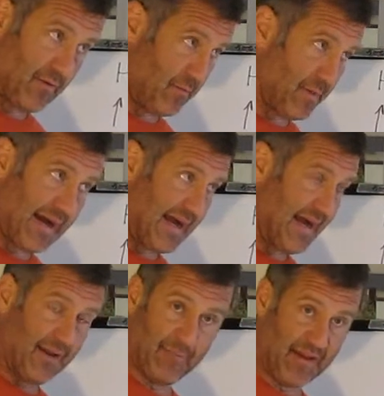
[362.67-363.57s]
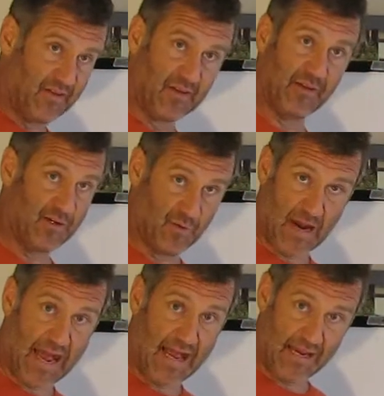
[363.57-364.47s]
by basically
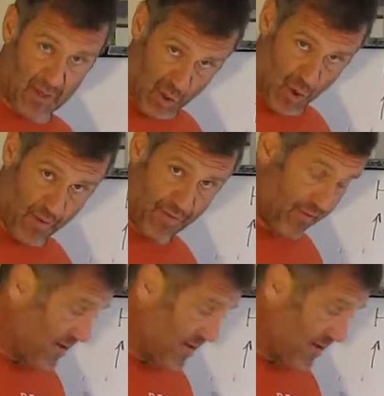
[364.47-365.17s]
dry earth,